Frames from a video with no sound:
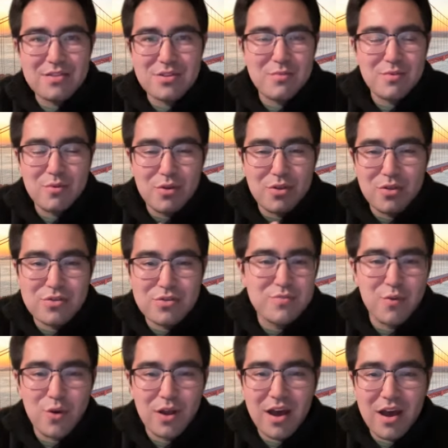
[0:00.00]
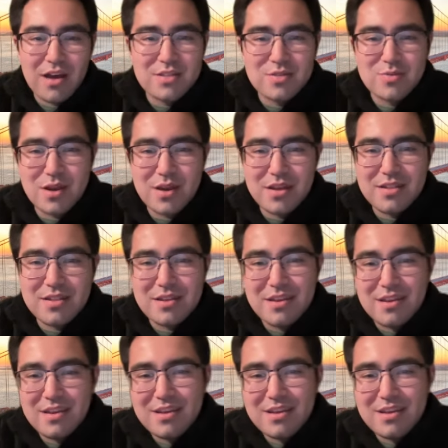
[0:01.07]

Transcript: It's going to be one of those four guys, right?